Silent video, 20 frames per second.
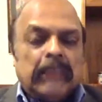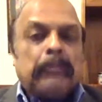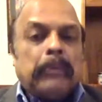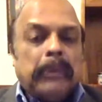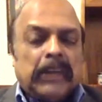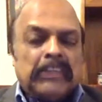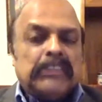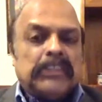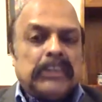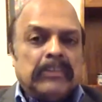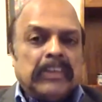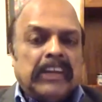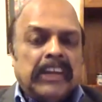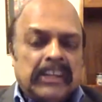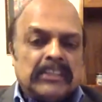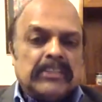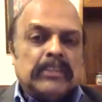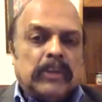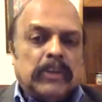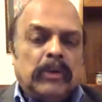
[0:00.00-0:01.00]
the potential
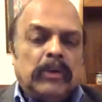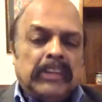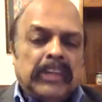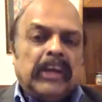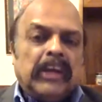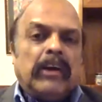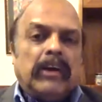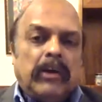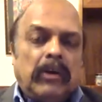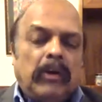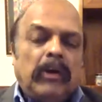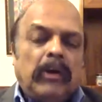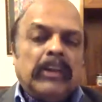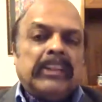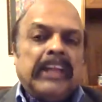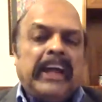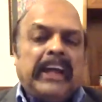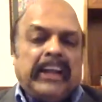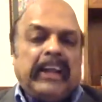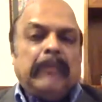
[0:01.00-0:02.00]
winners
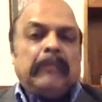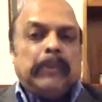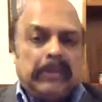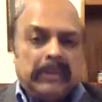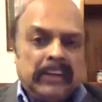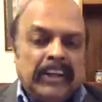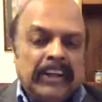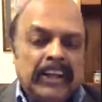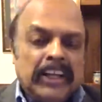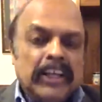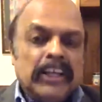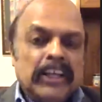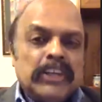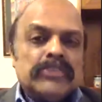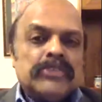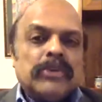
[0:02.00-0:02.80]
on their table.